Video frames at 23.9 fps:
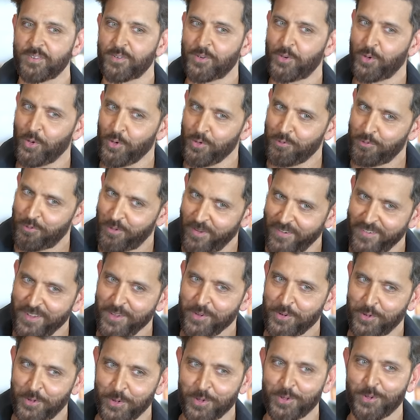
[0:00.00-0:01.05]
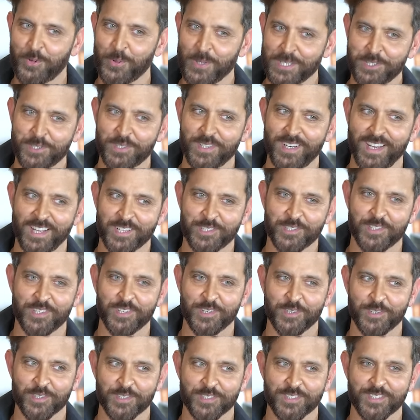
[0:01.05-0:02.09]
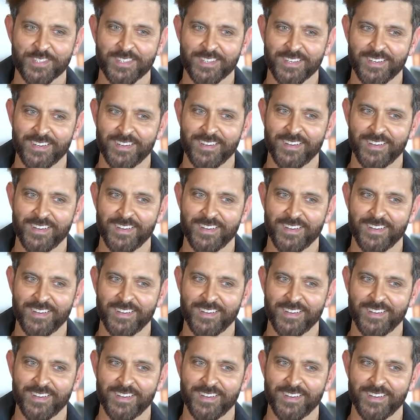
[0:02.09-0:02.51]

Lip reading: good, very good question, actually, because